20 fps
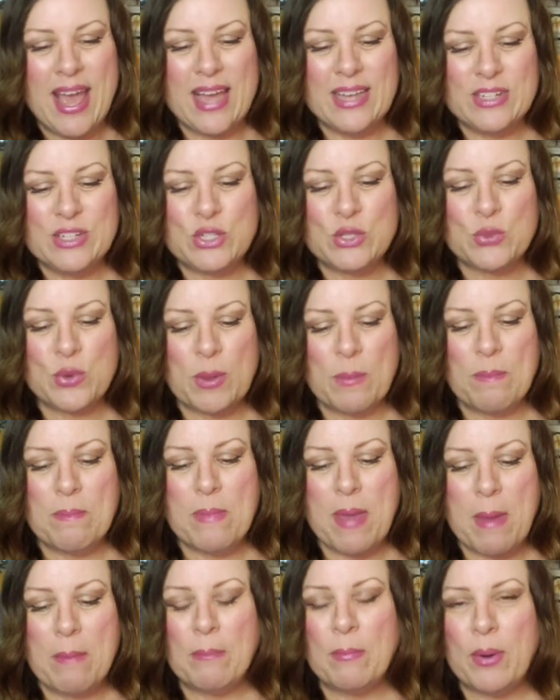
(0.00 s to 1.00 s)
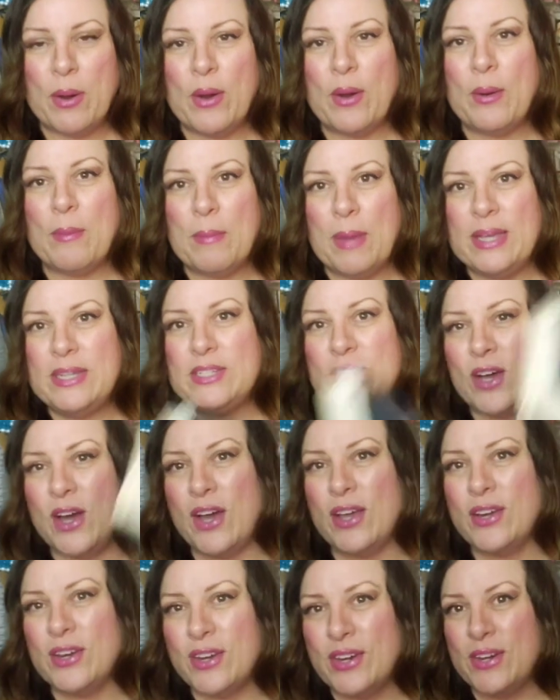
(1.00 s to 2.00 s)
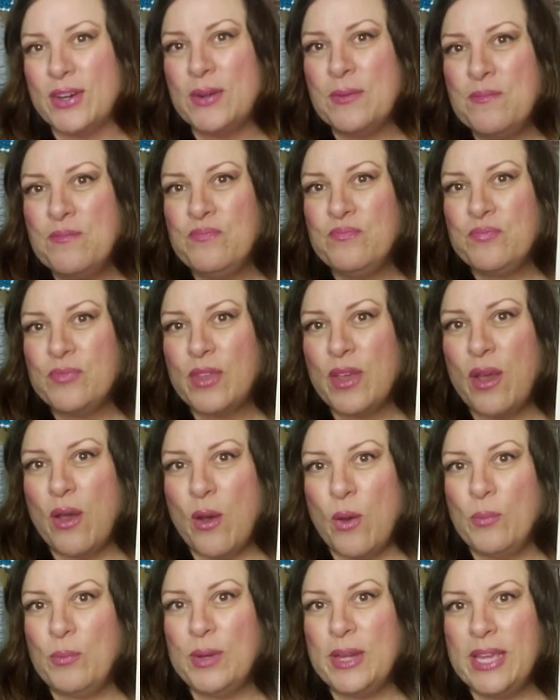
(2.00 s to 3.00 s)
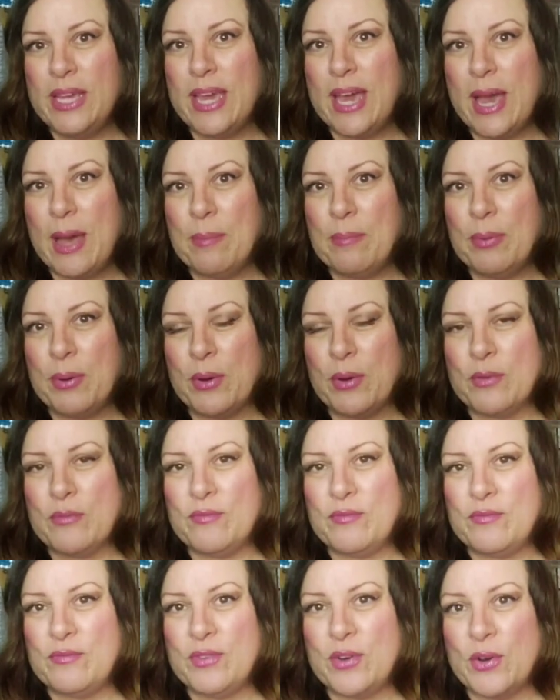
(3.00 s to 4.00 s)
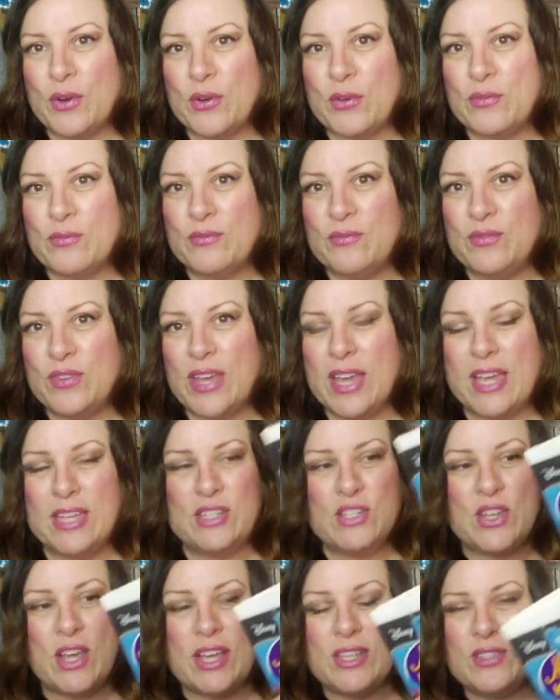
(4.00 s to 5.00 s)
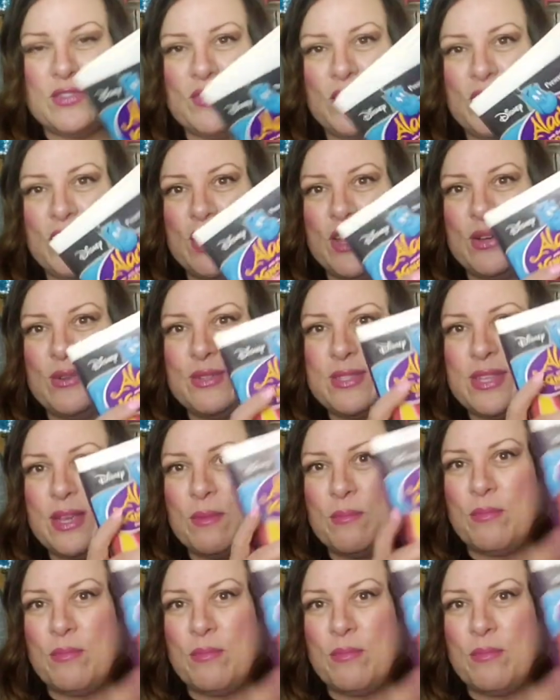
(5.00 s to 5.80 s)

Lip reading: I just remember my daughter opening up her VHS videos